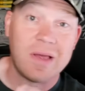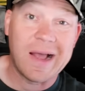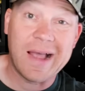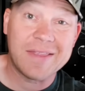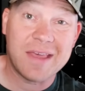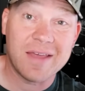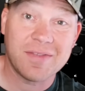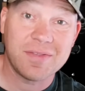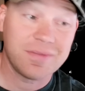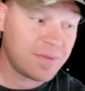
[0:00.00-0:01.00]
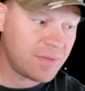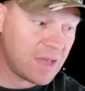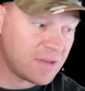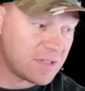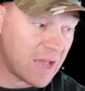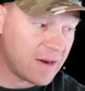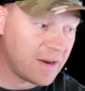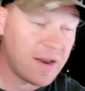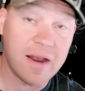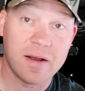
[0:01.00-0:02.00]
I got that thing sighted
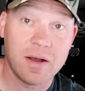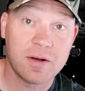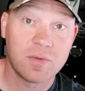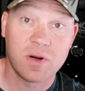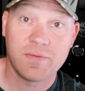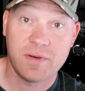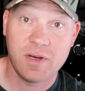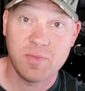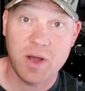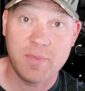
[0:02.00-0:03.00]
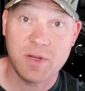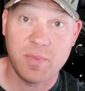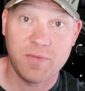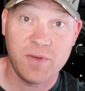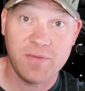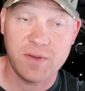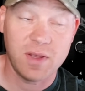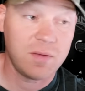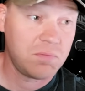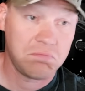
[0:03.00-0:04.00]
in at 100. What if a deer pops up at
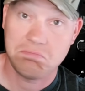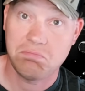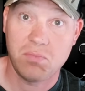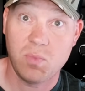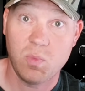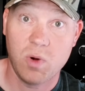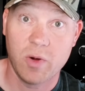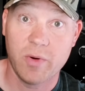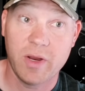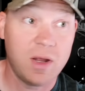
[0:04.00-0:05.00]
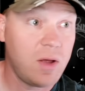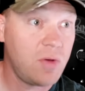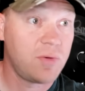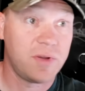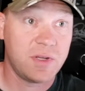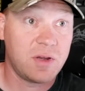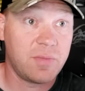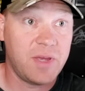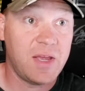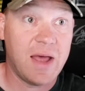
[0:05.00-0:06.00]
50? Where do we need to hold? Is it going
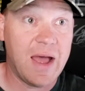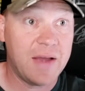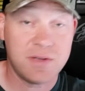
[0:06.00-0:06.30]
to hit high?